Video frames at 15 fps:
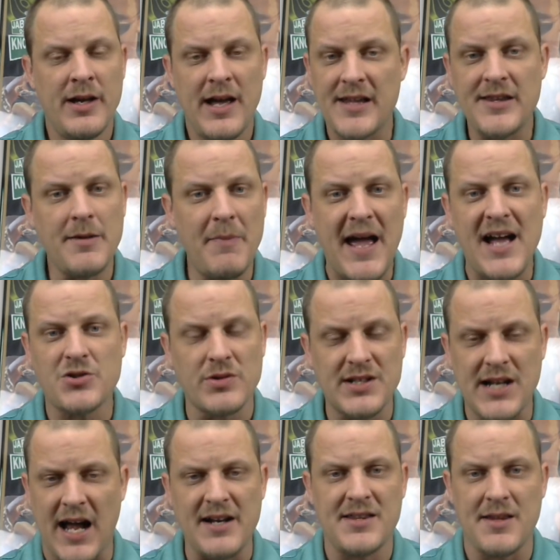And the match was
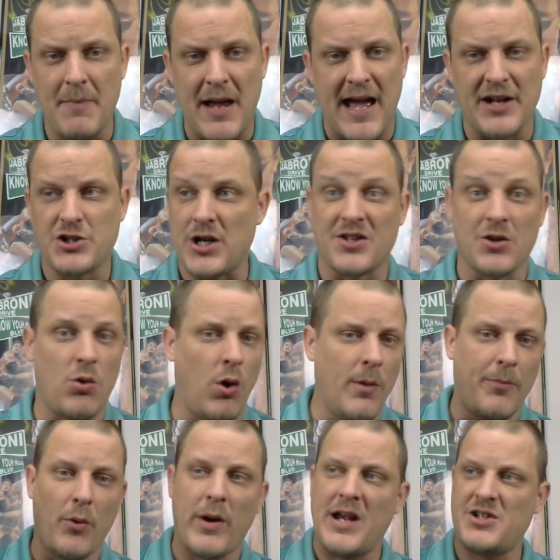kind of the match. You had the
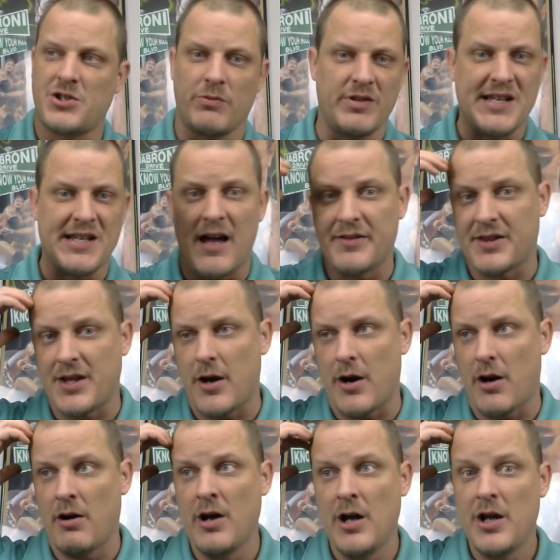corporation was out
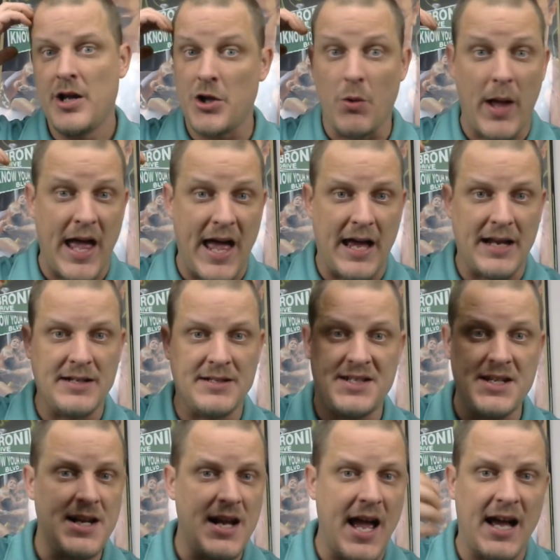there, you had
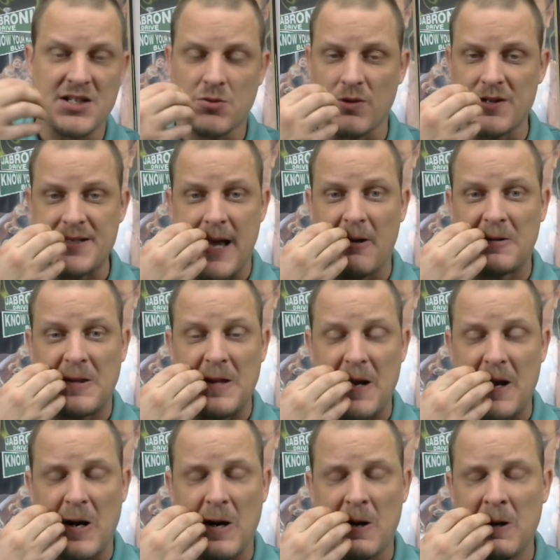DX was out
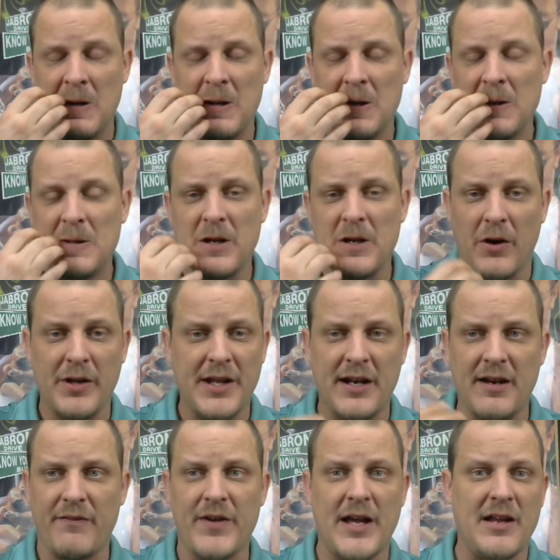there, you know, and
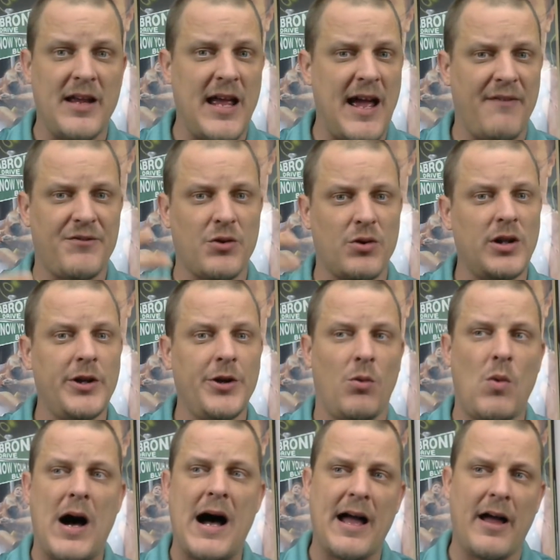then event, after a little
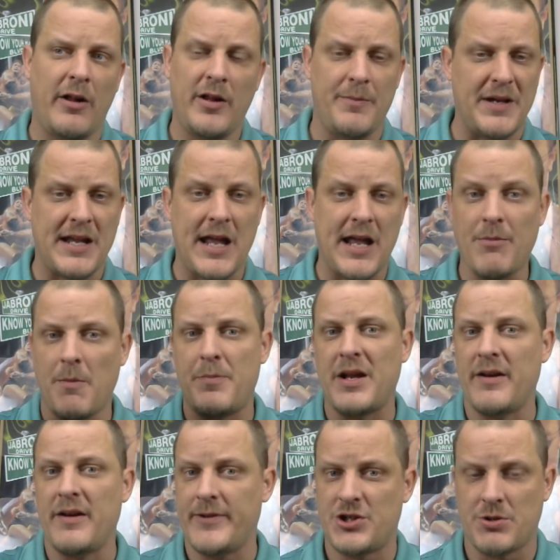while it became a
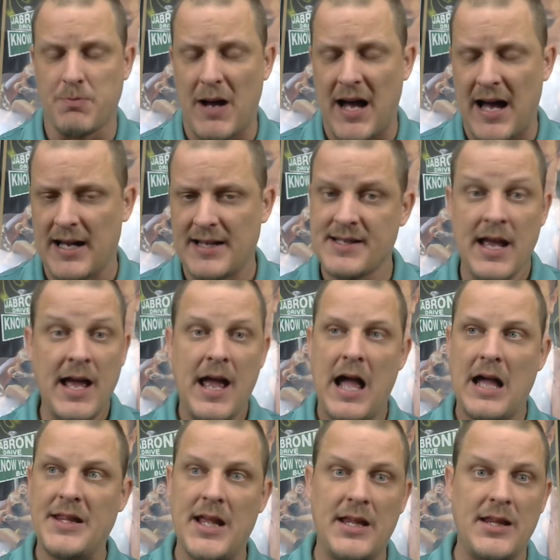bit of a schmaz.
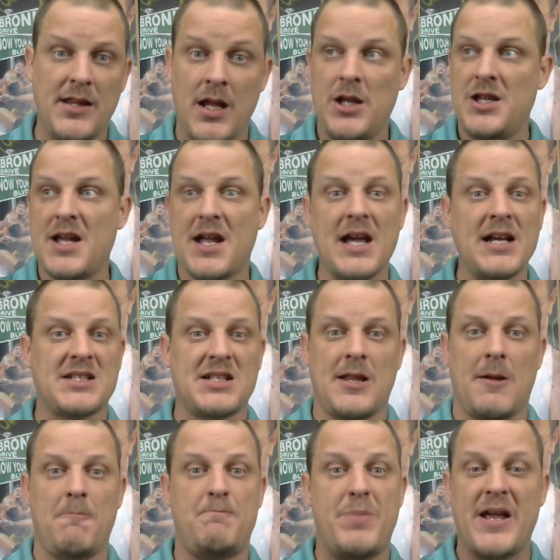And then you get to
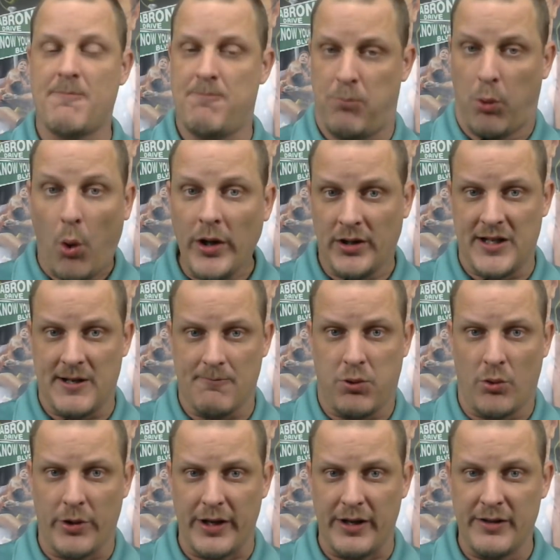the big boiling
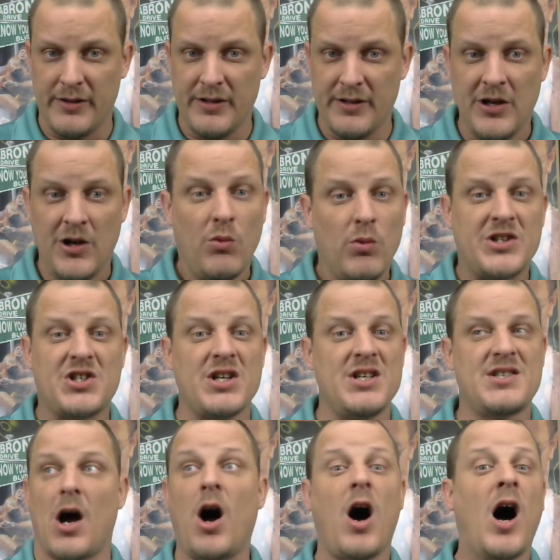point, which
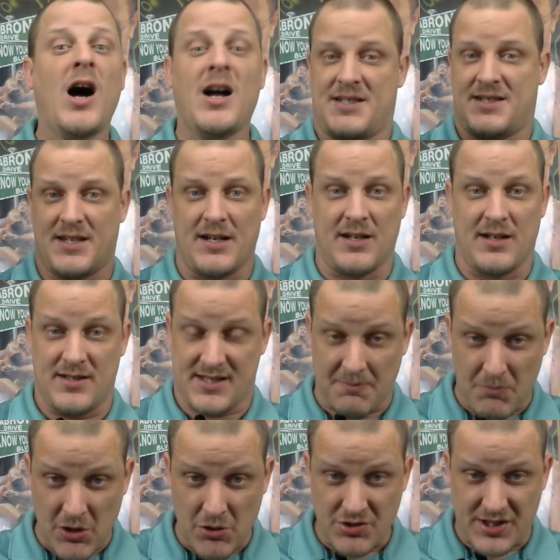is Austin's
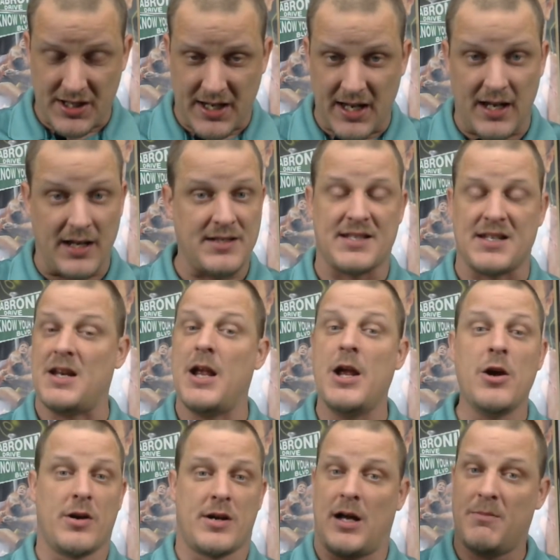music hits. And
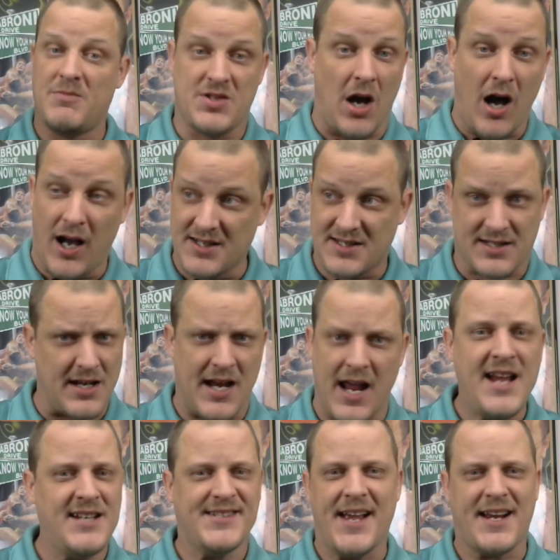here comes Austin.
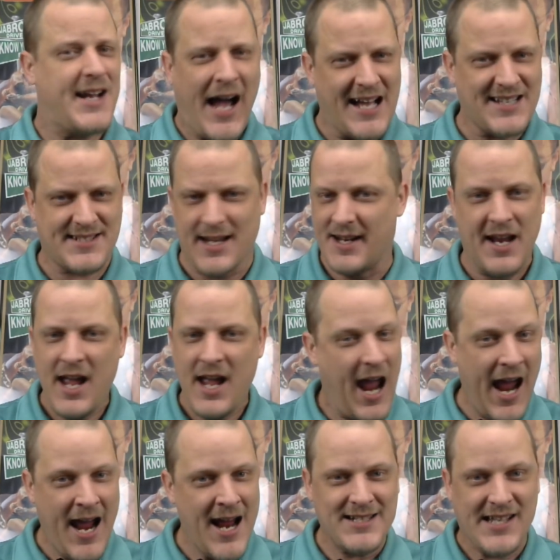He's a cussin'!
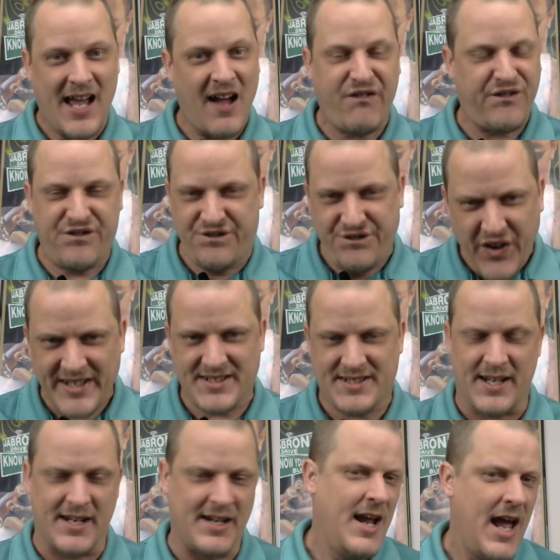He's a
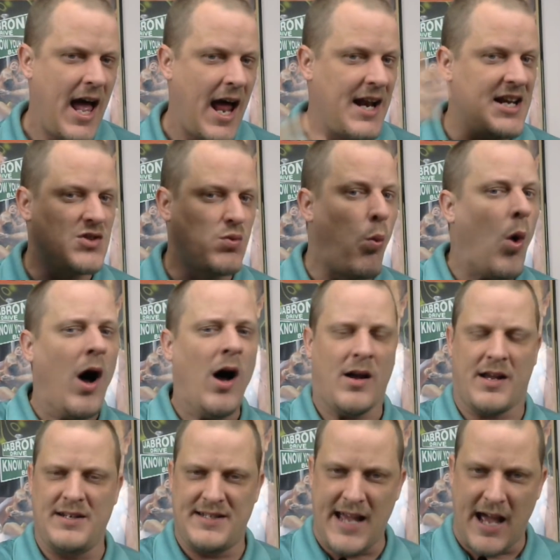fussing. And he's
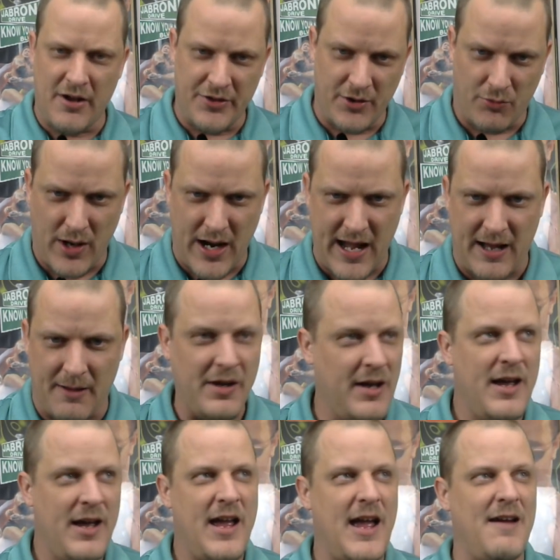walking down the ramp.
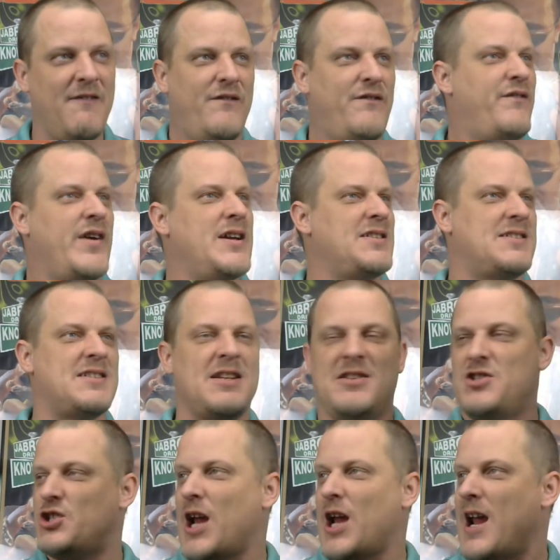And Vince
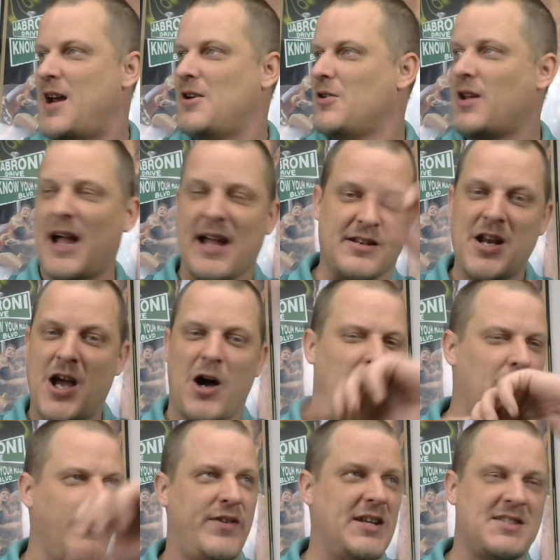and Shane are like, no,
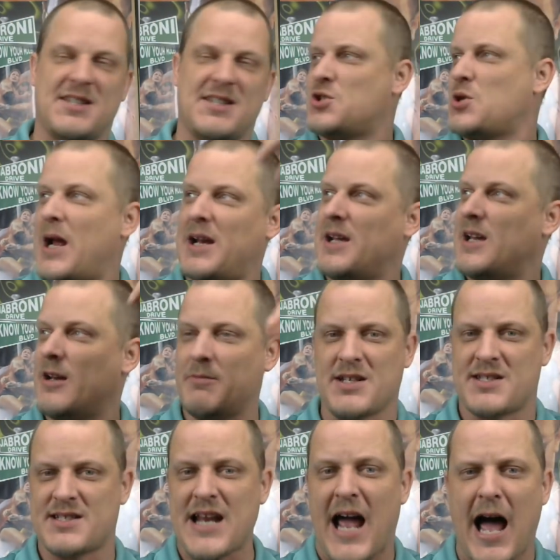and Vince is trying to get him to
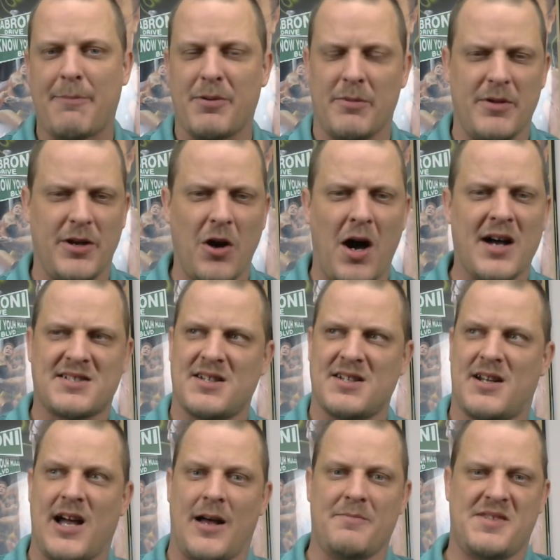stop him, and Austin
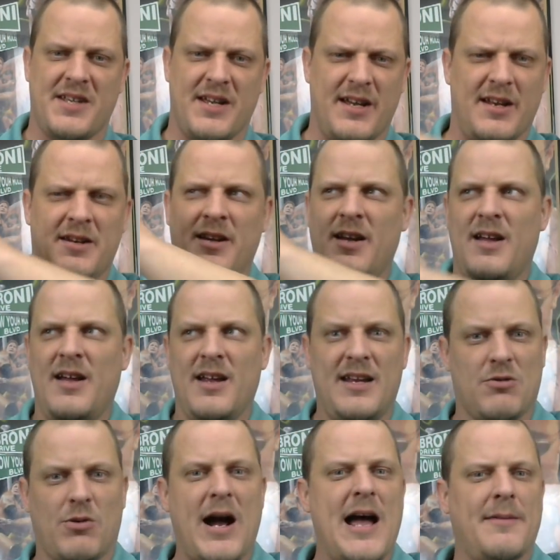comes in,
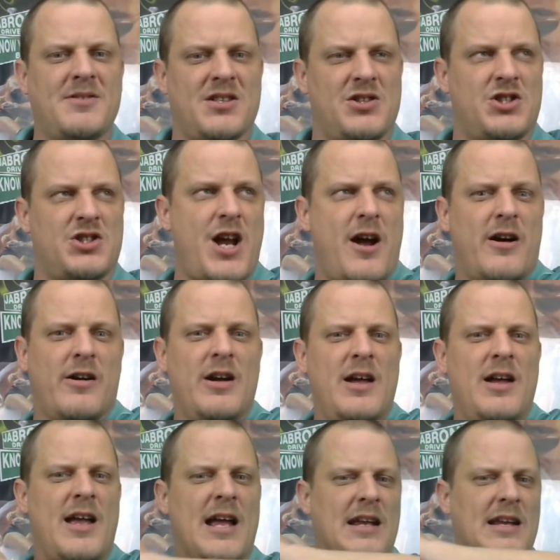grabs a chair
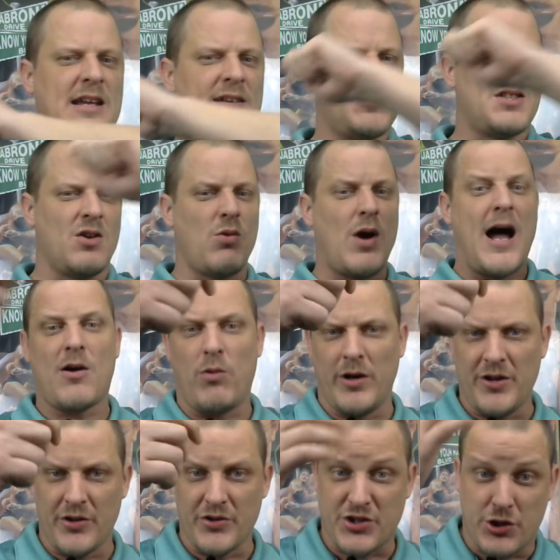and gives The Rock
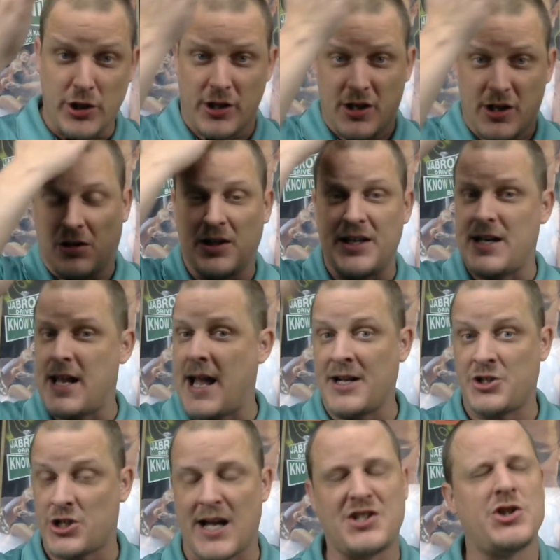one of those good clean
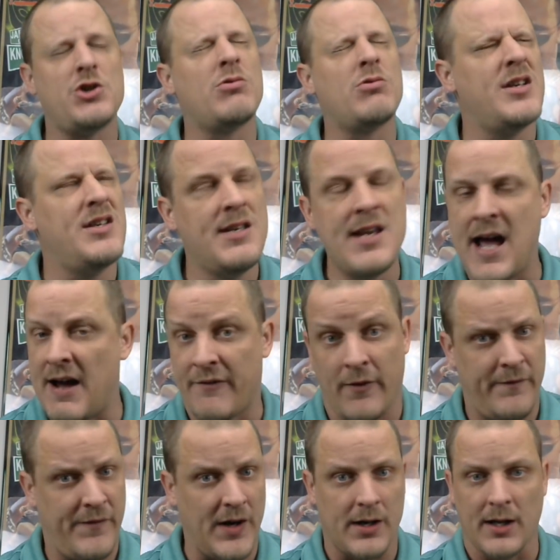headshots you could never
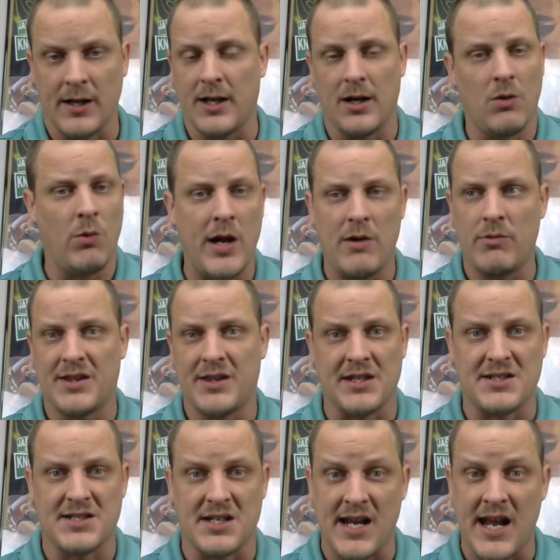fucking get away with
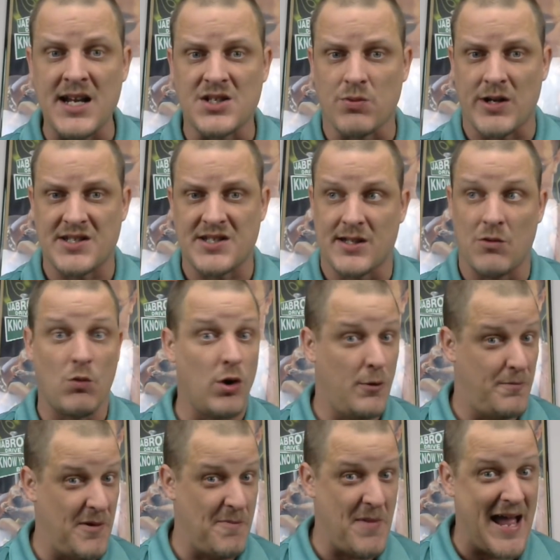in today's wrestling
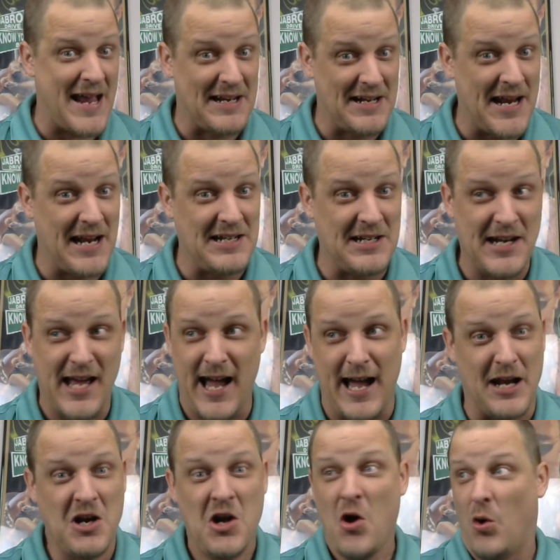world. But back in
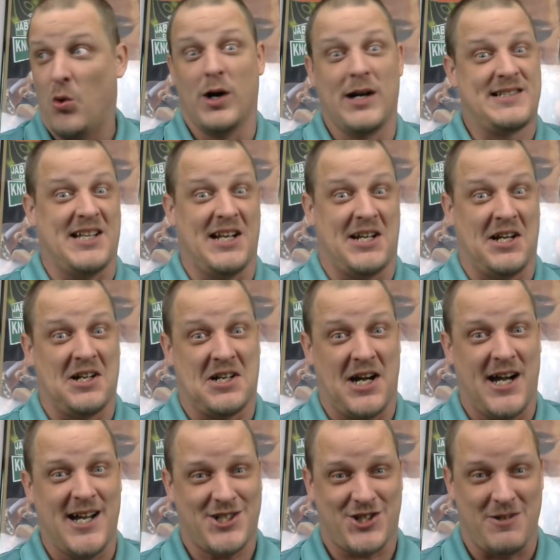99, oh, it's a
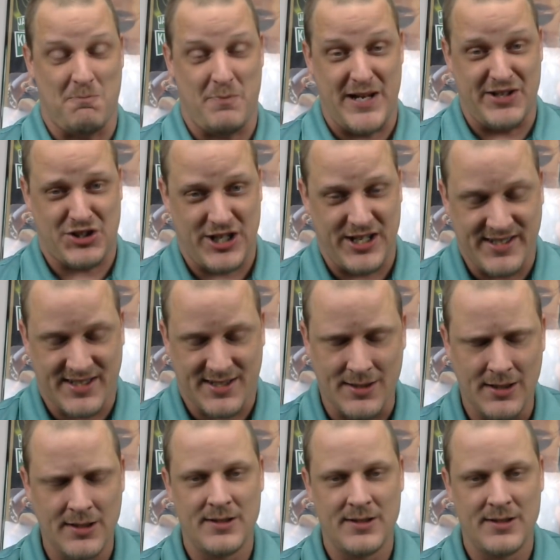concussion, bitches!